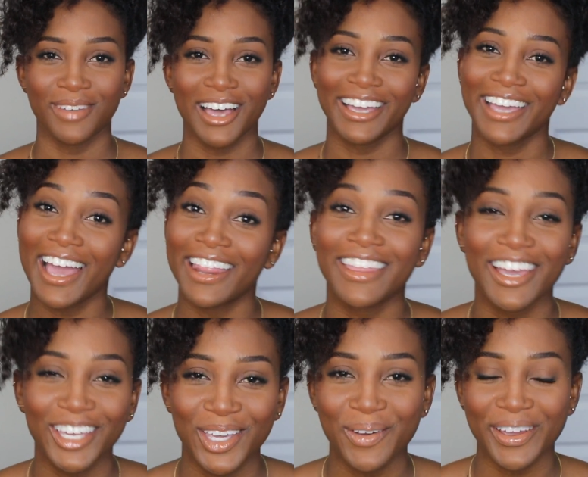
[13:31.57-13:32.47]
Again,
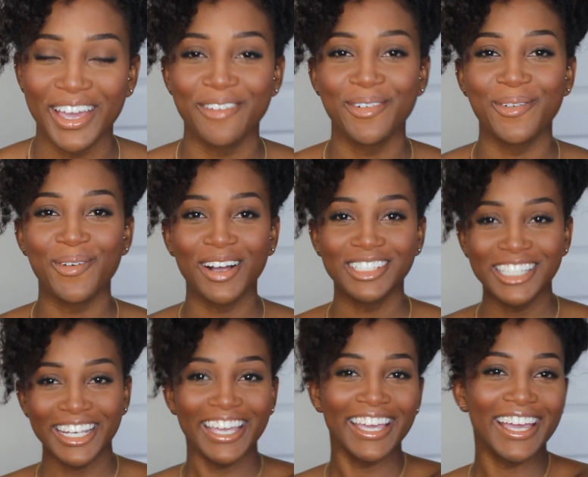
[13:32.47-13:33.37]
thank you again for
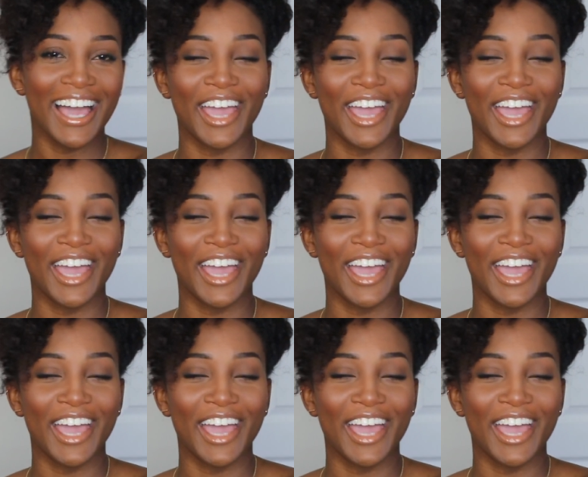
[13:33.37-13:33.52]
watching.